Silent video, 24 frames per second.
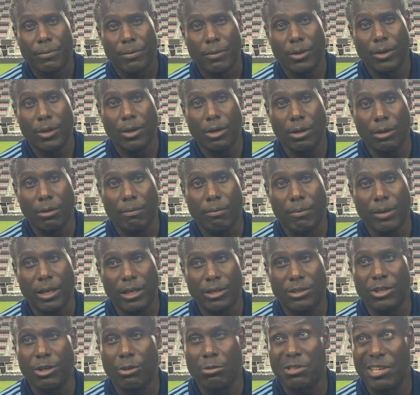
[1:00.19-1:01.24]
you know, and
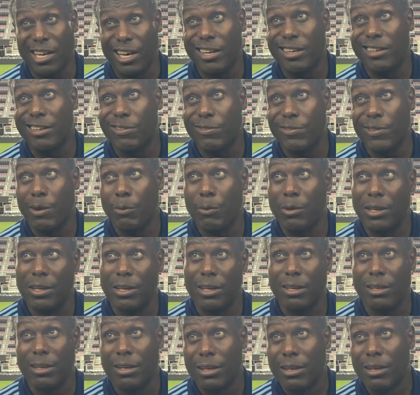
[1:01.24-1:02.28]
it's still tight enough that we
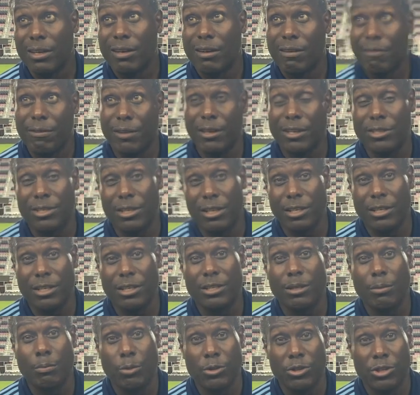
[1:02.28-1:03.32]
could finish in a
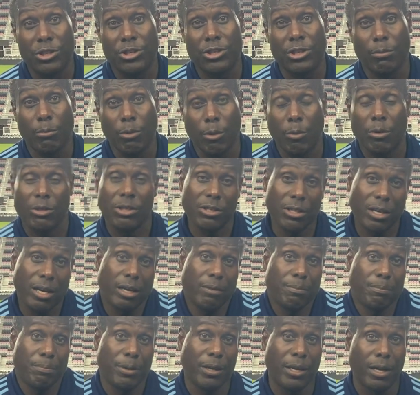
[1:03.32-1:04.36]
decent position, but we just got
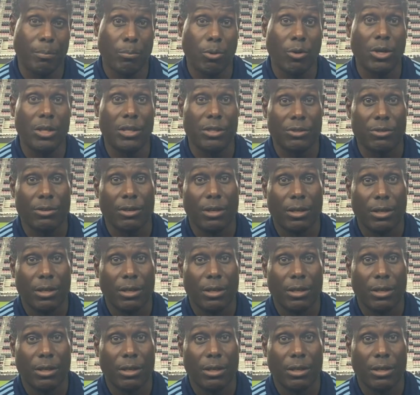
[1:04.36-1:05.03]
to pick up points.